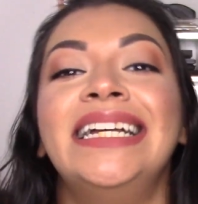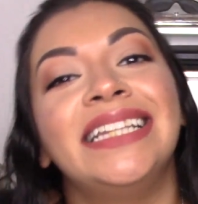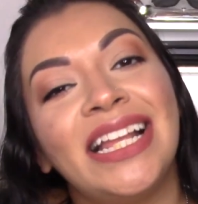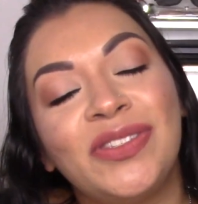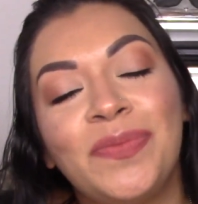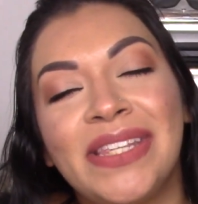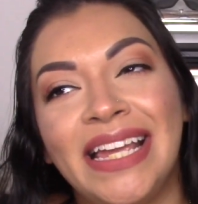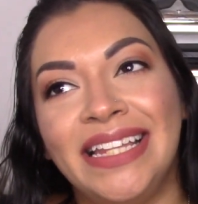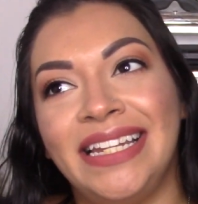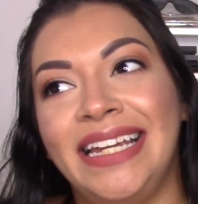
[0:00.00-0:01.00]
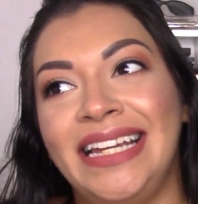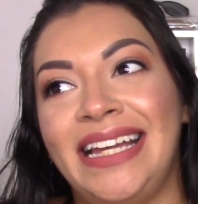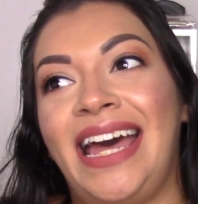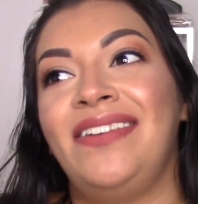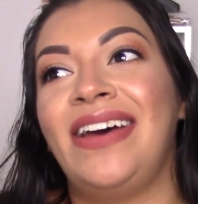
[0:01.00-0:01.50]
that's what I'm saying.
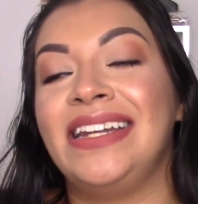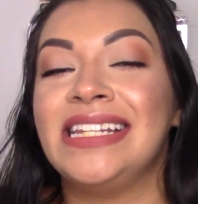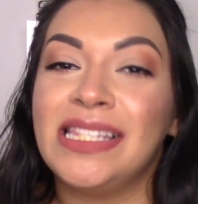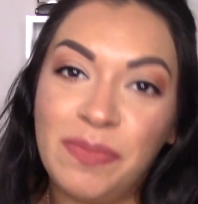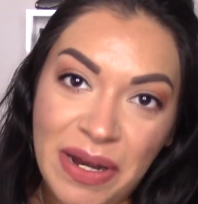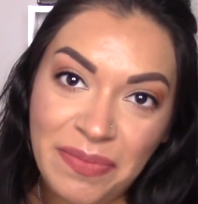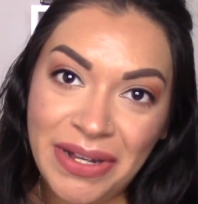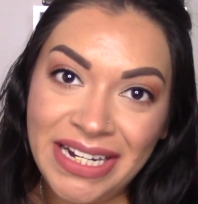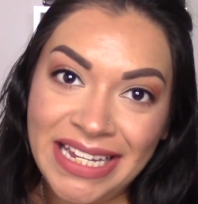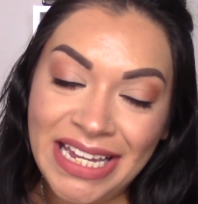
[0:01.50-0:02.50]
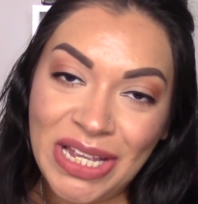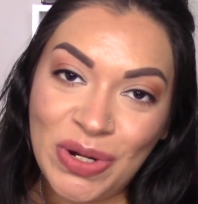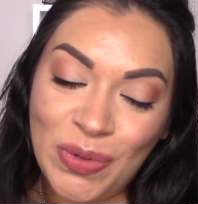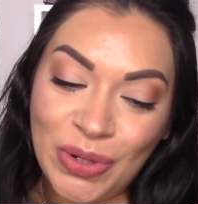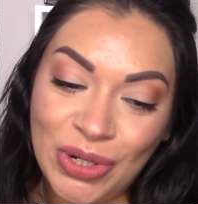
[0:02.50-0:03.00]
Like I've had to spend money in
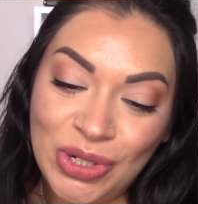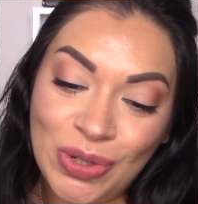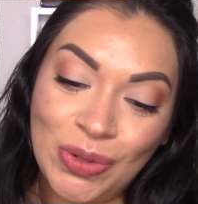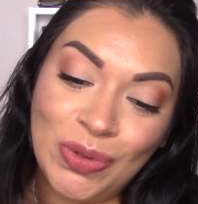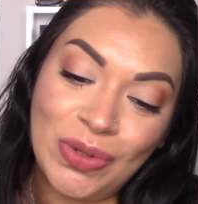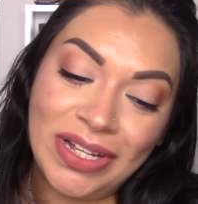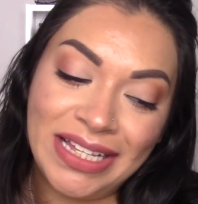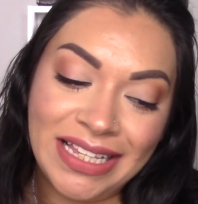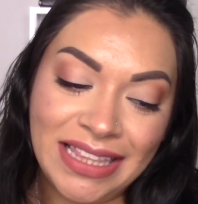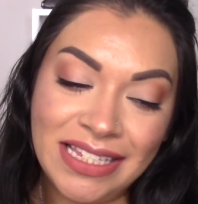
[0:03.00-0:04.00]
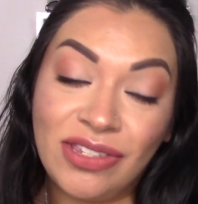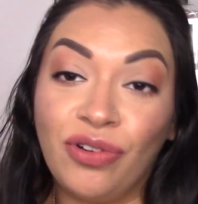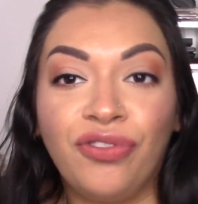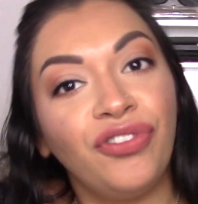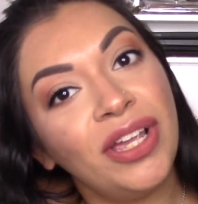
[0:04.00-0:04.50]
order to get these
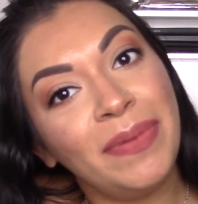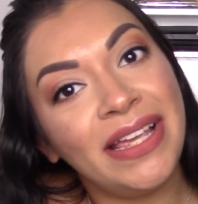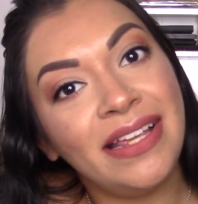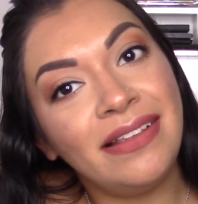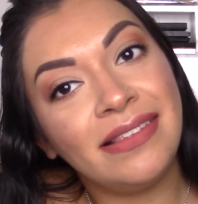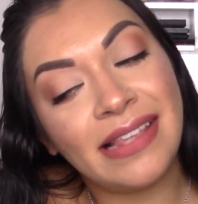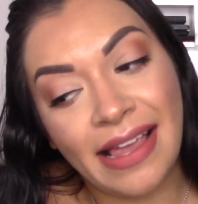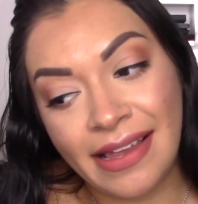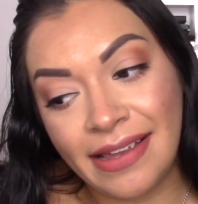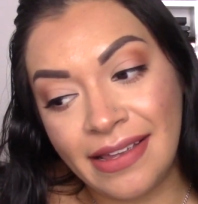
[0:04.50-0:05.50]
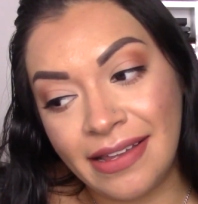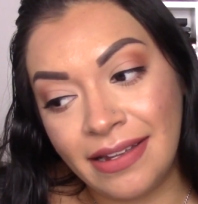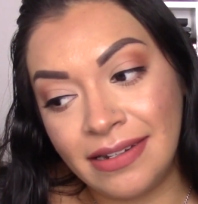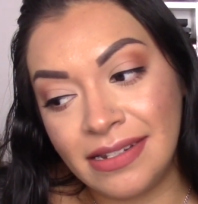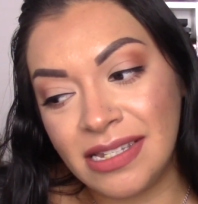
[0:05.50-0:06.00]
little freebies
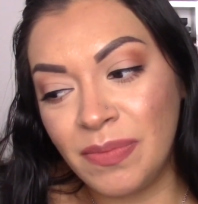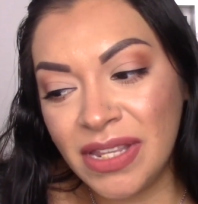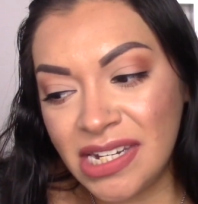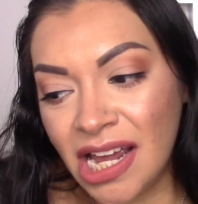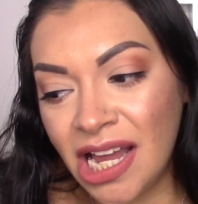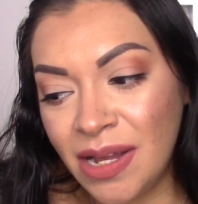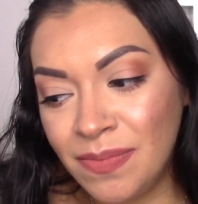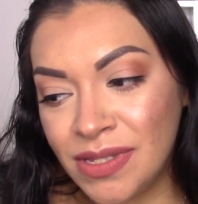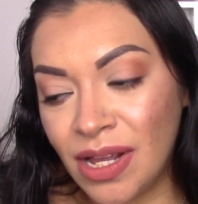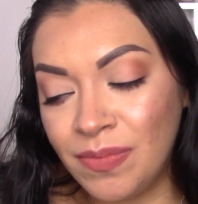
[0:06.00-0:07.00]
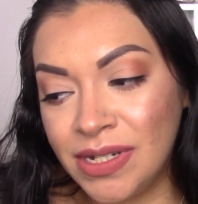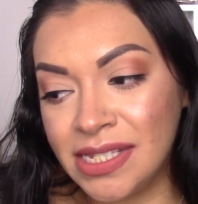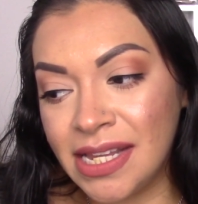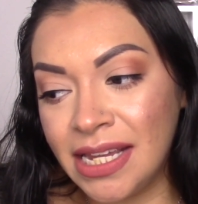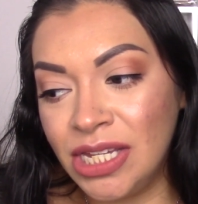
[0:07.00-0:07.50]
and some of the times I'm
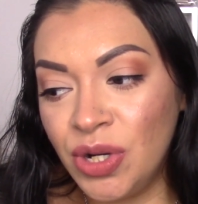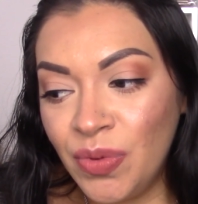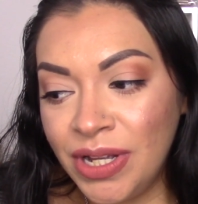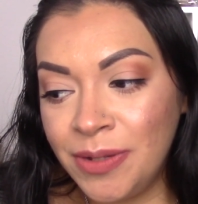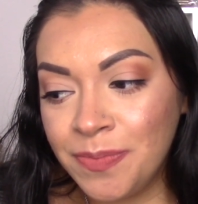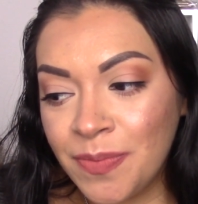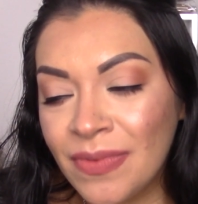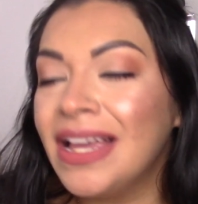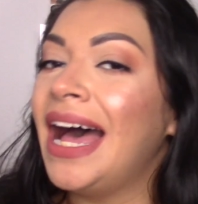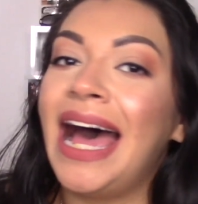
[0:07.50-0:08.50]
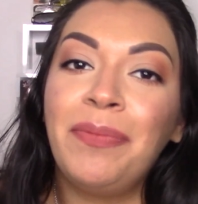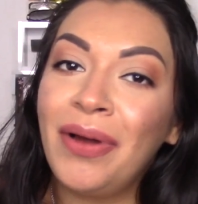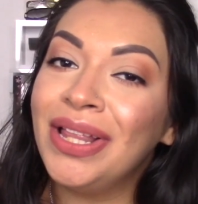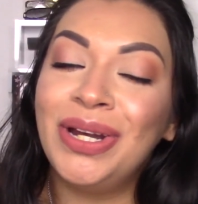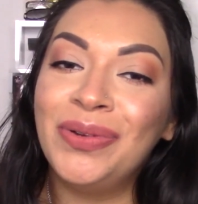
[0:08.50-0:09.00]
just like, you know what? I
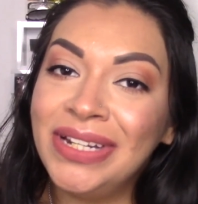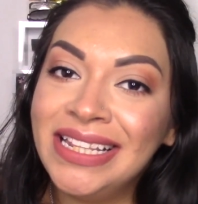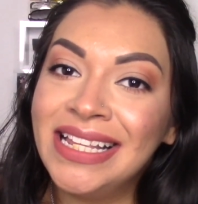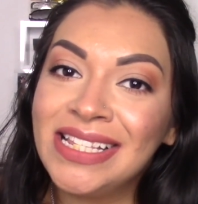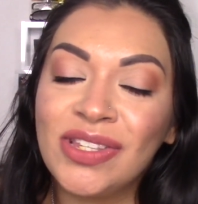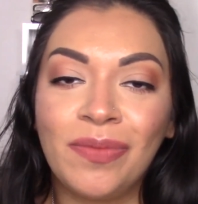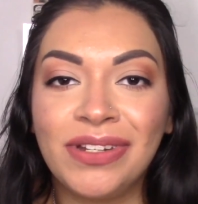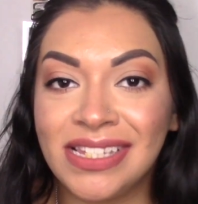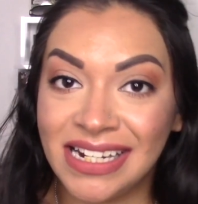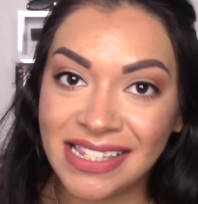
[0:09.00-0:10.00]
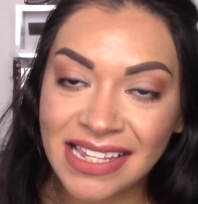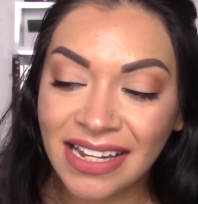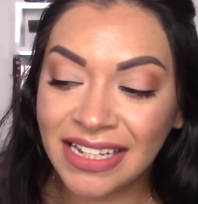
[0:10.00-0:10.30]
probably don't need this, so I'm just gonna sell